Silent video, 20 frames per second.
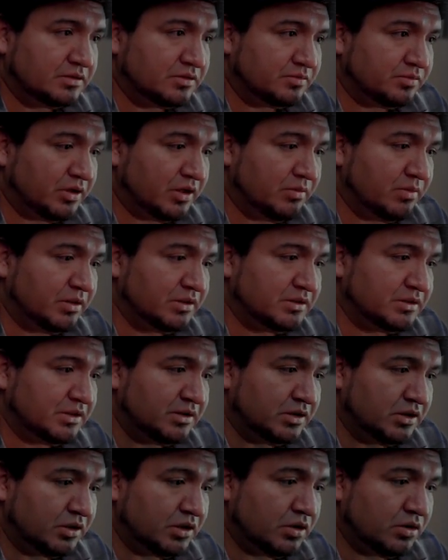Pretty much there
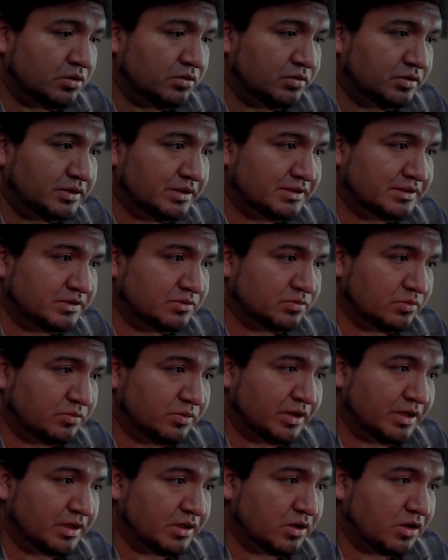you go. This is what we
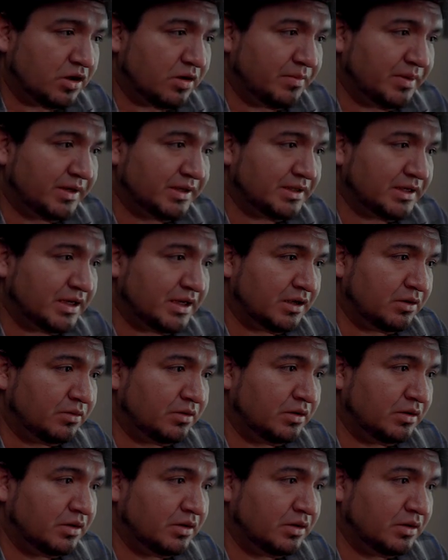have commented out,